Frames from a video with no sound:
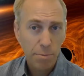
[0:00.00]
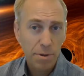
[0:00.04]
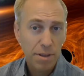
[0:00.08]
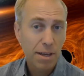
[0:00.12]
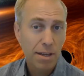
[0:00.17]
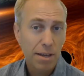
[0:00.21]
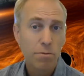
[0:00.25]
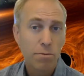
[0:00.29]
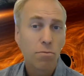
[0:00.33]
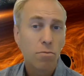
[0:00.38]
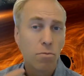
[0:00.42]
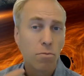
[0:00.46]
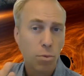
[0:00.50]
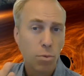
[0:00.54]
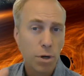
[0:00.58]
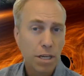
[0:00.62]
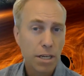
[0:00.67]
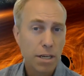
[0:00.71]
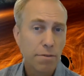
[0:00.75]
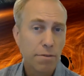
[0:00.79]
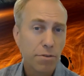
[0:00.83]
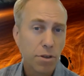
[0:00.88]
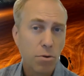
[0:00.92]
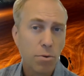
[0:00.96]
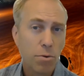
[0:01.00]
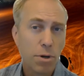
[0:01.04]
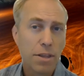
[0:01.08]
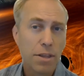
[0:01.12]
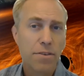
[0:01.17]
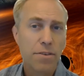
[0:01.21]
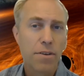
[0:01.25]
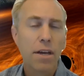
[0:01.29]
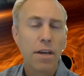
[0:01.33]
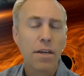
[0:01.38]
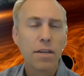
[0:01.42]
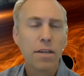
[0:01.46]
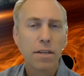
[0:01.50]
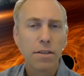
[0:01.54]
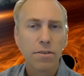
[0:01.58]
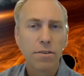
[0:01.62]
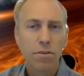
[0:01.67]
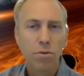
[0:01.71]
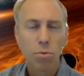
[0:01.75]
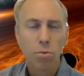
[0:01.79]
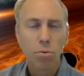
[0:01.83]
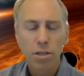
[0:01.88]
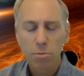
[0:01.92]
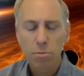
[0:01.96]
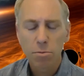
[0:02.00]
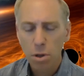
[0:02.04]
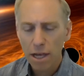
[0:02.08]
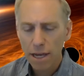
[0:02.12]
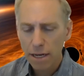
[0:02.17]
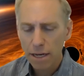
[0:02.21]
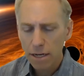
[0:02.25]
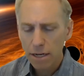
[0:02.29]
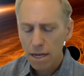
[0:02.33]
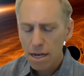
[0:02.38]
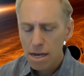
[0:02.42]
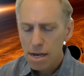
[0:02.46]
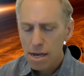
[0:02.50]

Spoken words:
And then we give you insight into what's planned.